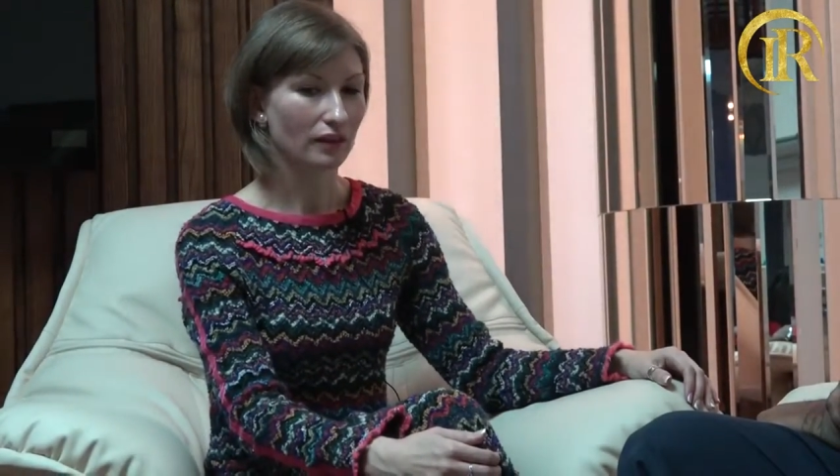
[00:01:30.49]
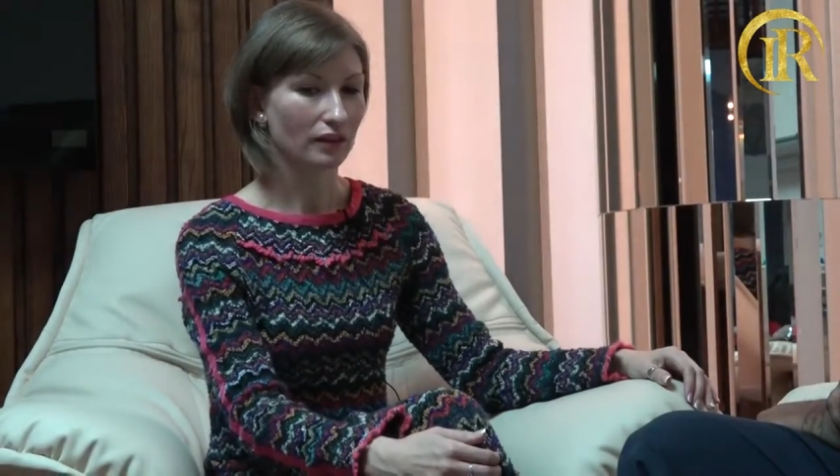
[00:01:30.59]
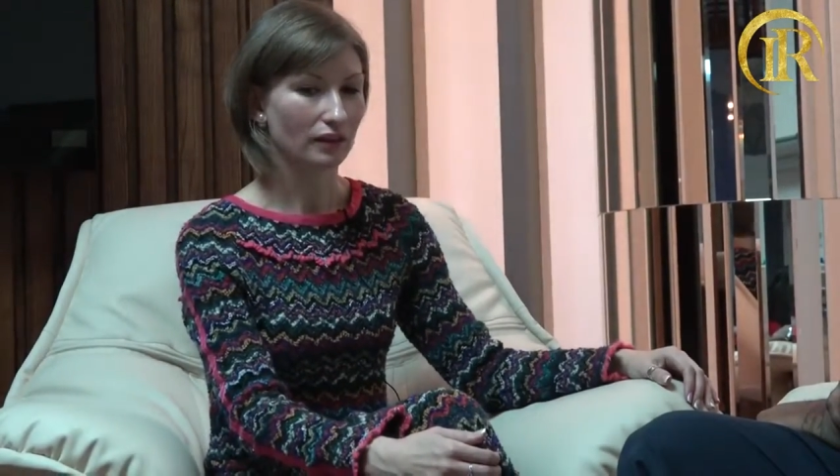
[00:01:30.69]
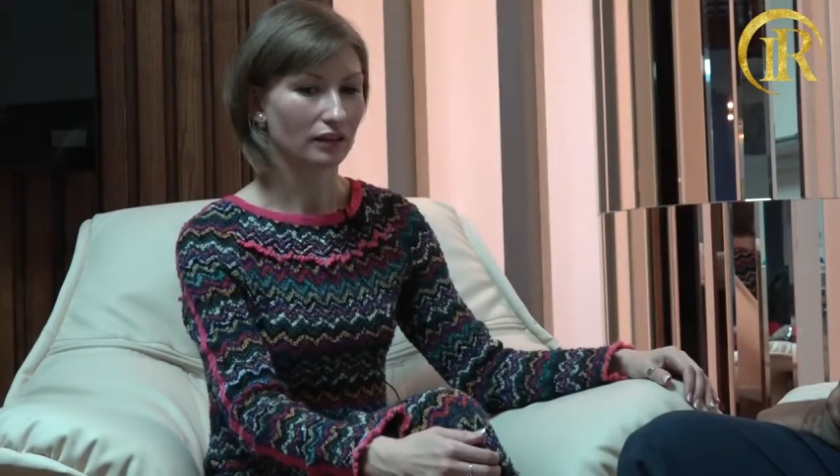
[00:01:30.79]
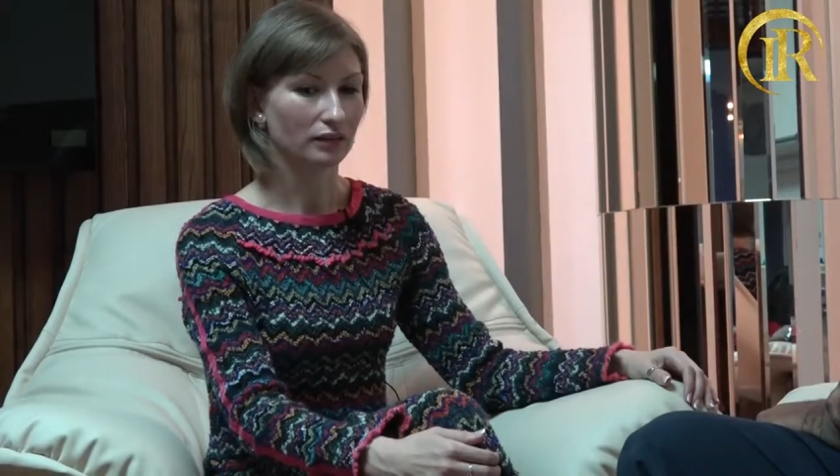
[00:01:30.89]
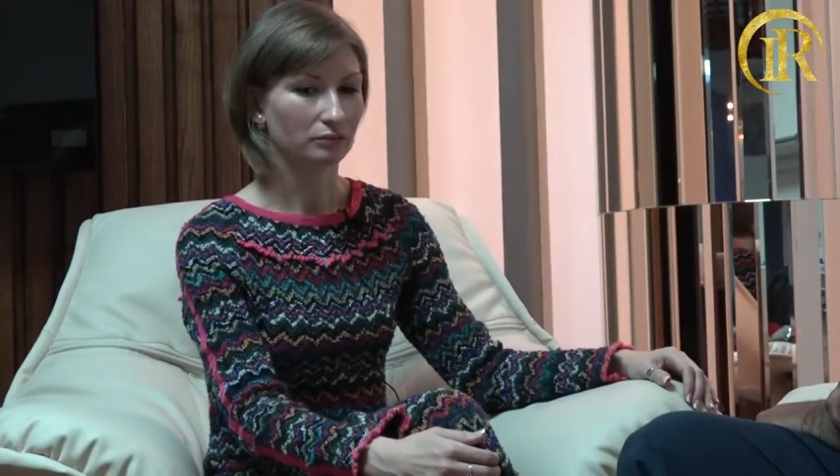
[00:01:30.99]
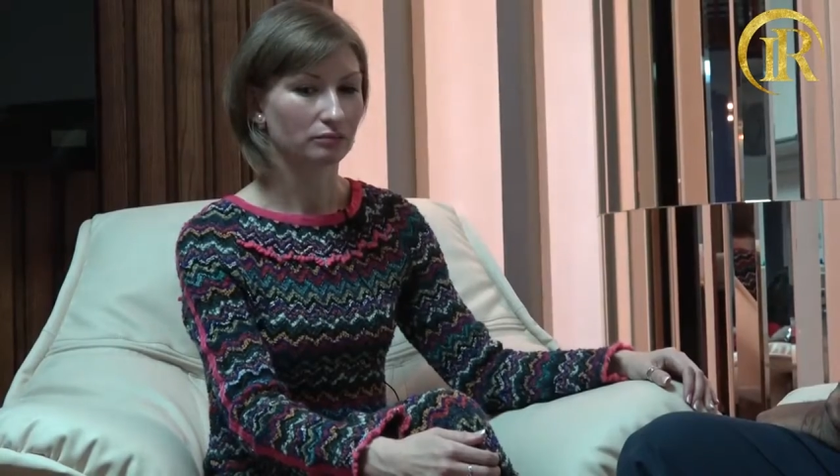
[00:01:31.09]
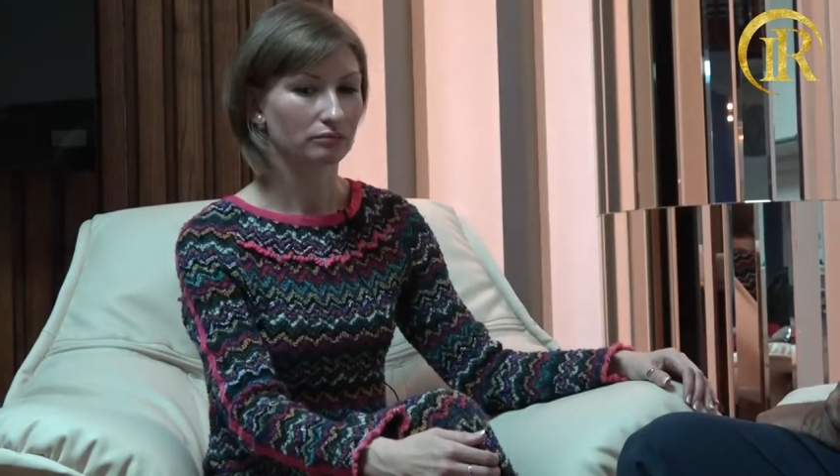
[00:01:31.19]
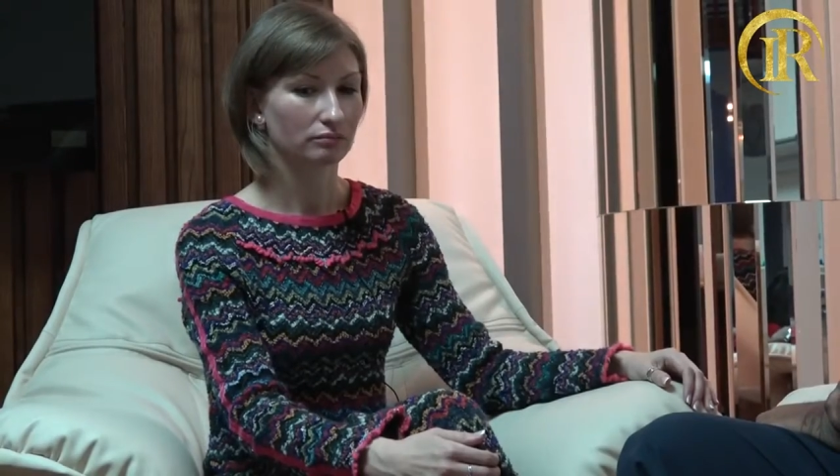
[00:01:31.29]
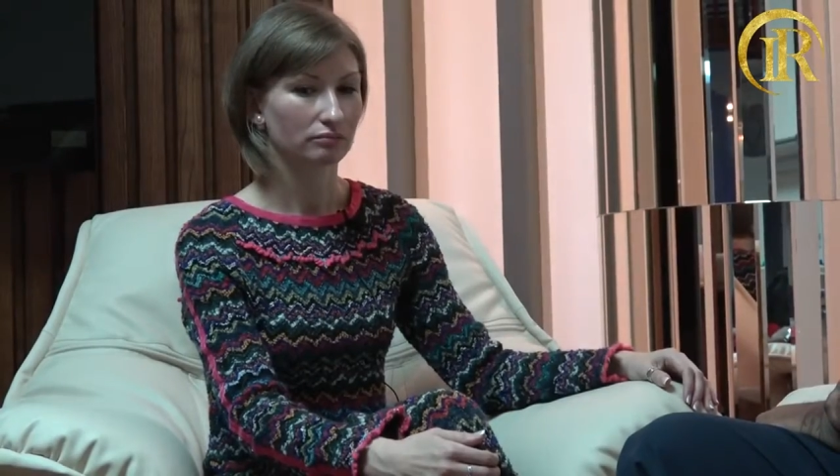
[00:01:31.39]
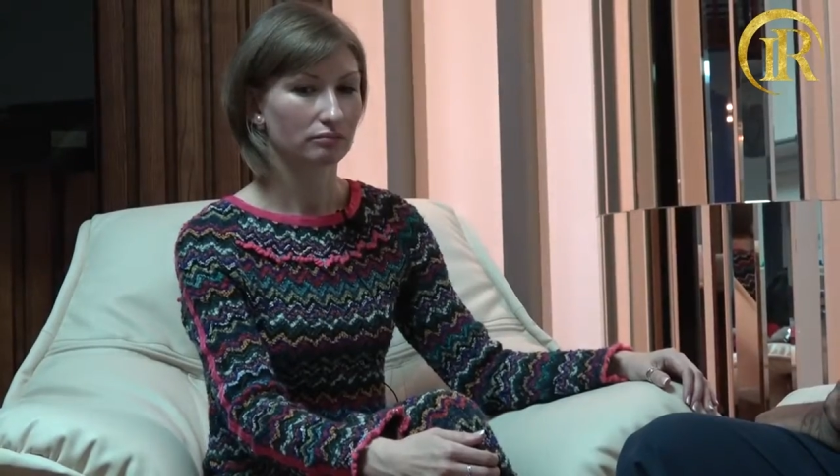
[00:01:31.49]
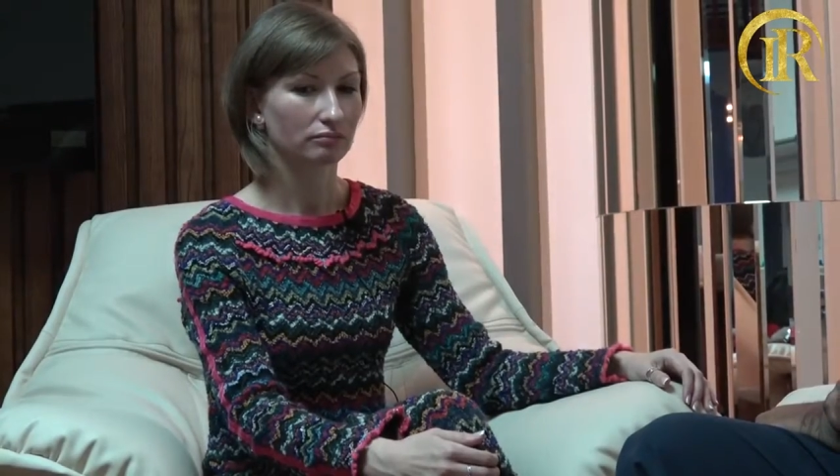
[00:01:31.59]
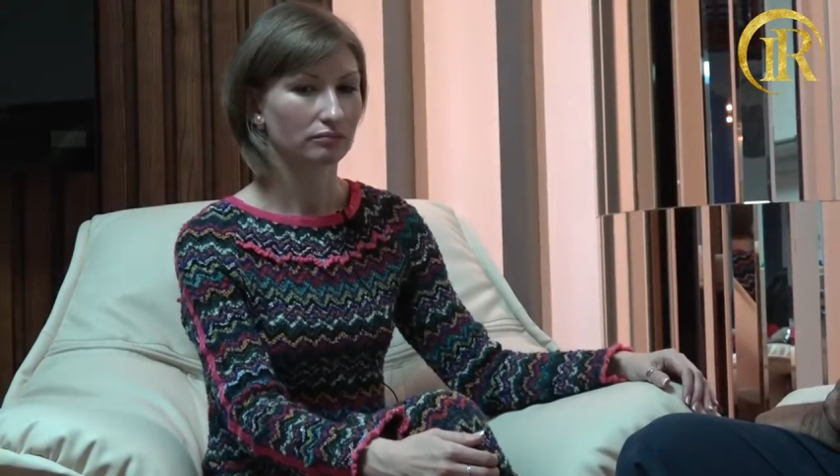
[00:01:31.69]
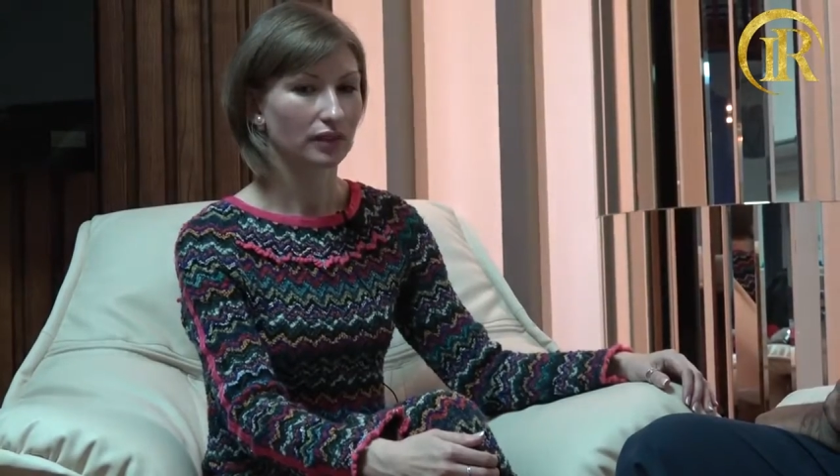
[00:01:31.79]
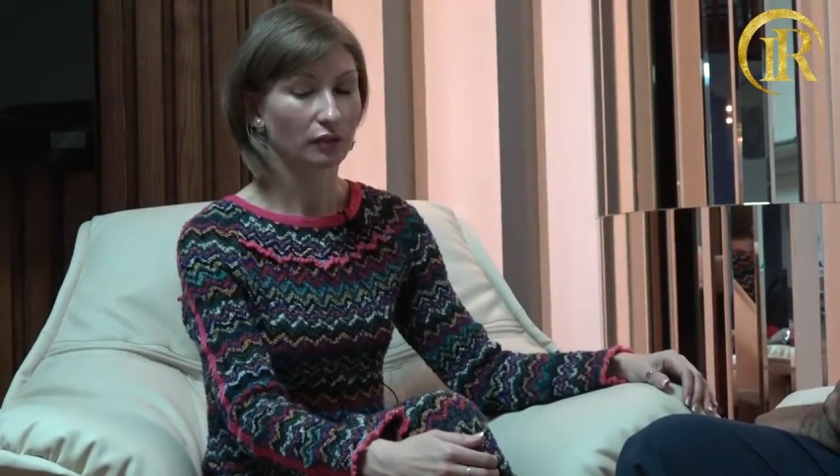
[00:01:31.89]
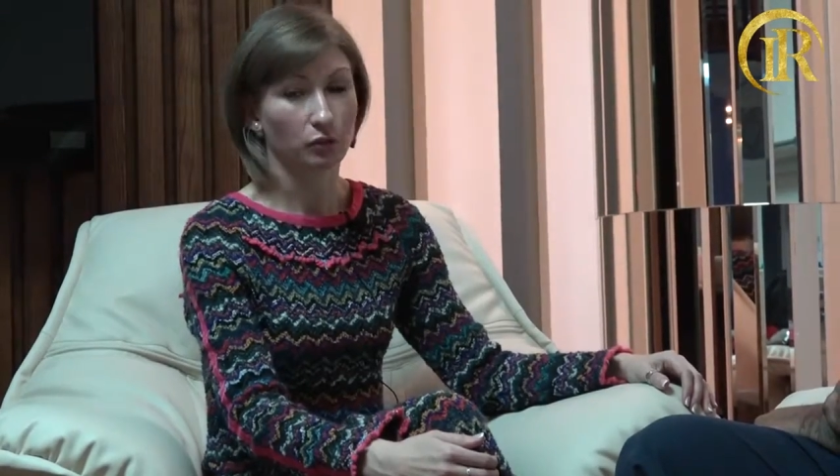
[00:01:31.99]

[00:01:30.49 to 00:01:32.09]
I